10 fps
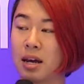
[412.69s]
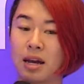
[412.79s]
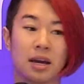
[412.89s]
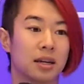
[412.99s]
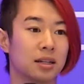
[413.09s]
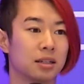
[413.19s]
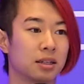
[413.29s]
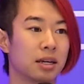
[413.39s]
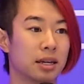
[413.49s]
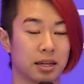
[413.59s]

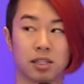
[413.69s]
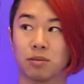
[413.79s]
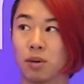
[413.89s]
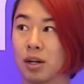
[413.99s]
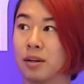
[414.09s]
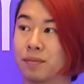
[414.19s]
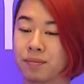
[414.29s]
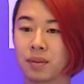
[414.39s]
and it gets run.